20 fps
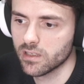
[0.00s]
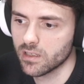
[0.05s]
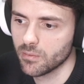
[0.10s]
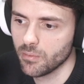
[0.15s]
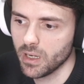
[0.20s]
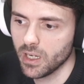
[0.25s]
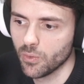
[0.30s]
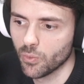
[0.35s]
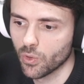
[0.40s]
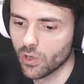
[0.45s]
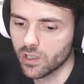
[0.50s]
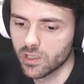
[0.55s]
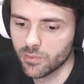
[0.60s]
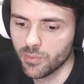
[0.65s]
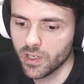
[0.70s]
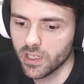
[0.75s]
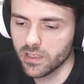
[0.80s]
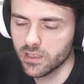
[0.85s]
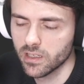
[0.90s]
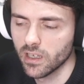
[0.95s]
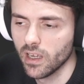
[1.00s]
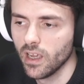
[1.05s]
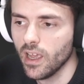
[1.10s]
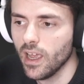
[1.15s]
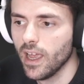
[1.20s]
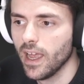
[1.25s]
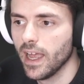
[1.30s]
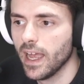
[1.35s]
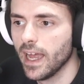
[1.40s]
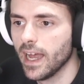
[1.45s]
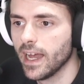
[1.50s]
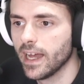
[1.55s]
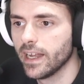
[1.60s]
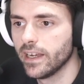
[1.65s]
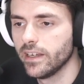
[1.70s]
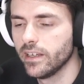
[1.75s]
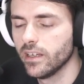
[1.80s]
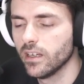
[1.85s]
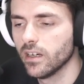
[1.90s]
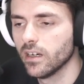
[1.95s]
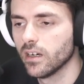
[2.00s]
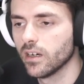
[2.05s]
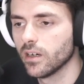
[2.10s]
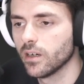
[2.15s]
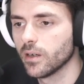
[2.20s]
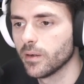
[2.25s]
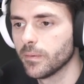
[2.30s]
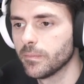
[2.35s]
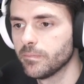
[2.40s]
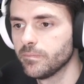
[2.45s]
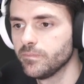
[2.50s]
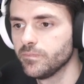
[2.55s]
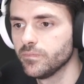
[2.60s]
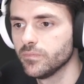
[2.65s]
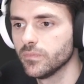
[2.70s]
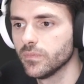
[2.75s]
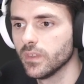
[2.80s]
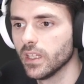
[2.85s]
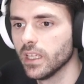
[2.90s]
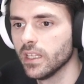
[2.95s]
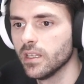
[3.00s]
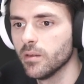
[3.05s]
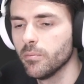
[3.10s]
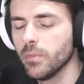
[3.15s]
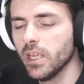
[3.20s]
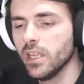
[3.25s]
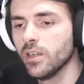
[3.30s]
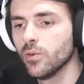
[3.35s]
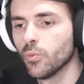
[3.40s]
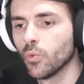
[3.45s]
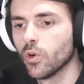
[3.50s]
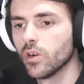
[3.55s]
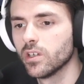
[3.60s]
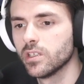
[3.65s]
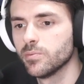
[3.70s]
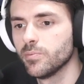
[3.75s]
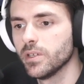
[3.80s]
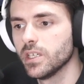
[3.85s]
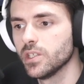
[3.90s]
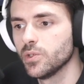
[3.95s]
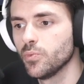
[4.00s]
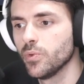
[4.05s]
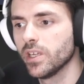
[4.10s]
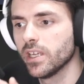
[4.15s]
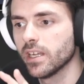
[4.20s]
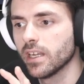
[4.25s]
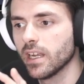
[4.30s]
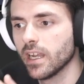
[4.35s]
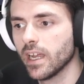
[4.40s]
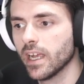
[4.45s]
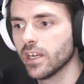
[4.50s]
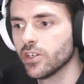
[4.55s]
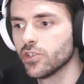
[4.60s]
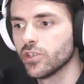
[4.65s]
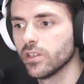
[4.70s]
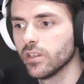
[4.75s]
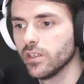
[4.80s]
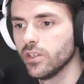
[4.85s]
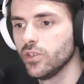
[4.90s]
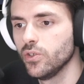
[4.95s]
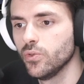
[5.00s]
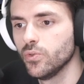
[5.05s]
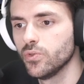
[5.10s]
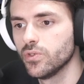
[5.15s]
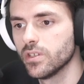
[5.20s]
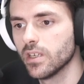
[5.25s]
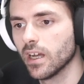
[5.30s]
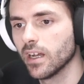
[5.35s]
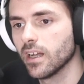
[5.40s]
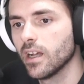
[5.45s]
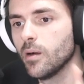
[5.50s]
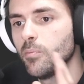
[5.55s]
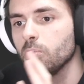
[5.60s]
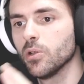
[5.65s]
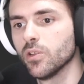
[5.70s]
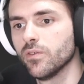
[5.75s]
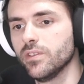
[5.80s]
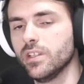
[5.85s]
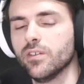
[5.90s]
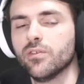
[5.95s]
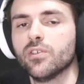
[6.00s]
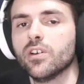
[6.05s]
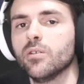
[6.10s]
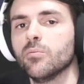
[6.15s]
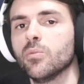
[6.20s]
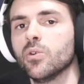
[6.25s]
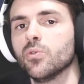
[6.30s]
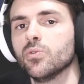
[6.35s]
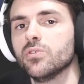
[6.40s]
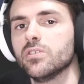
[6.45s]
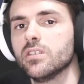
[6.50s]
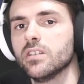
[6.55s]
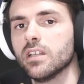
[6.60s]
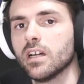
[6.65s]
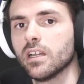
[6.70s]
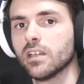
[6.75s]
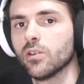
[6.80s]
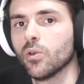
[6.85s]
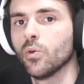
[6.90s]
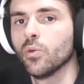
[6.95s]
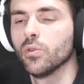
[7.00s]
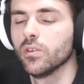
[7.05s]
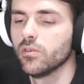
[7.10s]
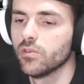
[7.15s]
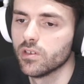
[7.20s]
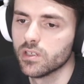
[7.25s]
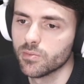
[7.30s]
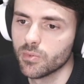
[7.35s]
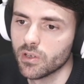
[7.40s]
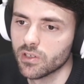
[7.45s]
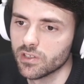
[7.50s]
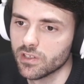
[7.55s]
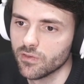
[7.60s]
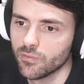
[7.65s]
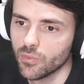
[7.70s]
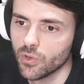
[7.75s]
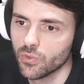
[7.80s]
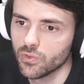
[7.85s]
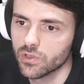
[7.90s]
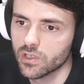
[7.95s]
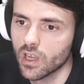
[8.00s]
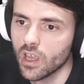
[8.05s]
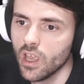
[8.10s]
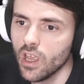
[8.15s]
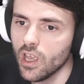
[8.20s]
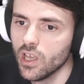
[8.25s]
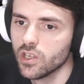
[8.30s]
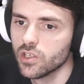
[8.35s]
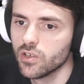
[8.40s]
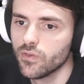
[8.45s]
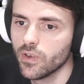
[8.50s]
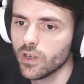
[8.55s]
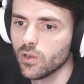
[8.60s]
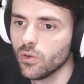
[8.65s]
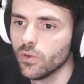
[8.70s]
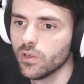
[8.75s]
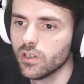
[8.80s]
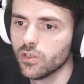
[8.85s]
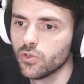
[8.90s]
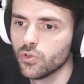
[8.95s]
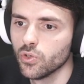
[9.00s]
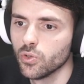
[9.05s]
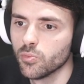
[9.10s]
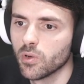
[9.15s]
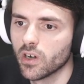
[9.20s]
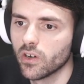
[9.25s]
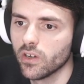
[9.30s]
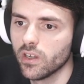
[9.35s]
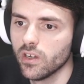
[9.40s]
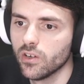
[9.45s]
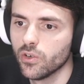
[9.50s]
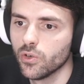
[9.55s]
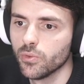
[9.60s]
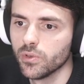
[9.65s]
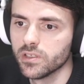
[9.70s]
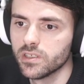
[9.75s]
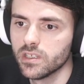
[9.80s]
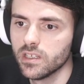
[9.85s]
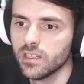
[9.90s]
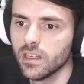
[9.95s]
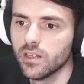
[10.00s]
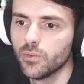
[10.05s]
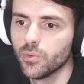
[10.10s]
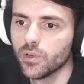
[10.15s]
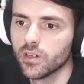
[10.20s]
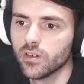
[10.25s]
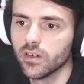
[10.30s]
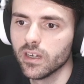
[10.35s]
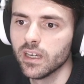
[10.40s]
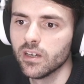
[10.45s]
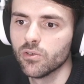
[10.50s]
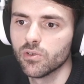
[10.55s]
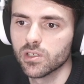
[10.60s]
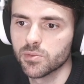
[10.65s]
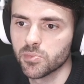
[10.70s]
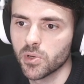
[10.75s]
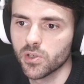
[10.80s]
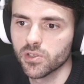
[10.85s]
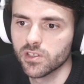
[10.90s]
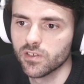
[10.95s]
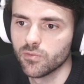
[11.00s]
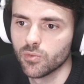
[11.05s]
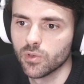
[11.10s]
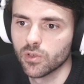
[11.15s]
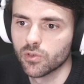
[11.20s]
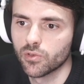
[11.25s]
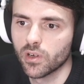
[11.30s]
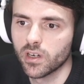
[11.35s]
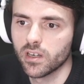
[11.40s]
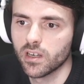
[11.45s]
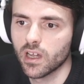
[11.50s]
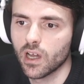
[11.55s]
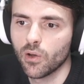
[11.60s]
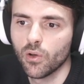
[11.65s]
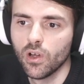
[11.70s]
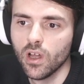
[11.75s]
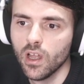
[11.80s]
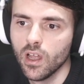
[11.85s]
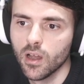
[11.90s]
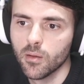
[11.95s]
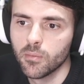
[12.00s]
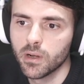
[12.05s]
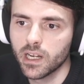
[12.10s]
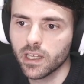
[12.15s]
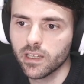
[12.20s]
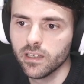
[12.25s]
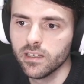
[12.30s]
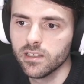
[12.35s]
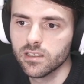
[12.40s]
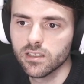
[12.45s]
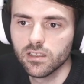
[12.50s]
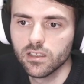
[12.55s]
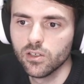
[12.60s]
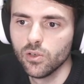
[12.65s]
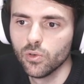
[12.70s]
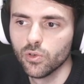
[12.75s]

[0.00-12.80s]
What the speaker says: a main workspace, and in the main workspace we can actually use a couple of different modes, not only responsive modes. So if I go in the toolbar here, you will see that we are in responsive mode right now, but I can easily go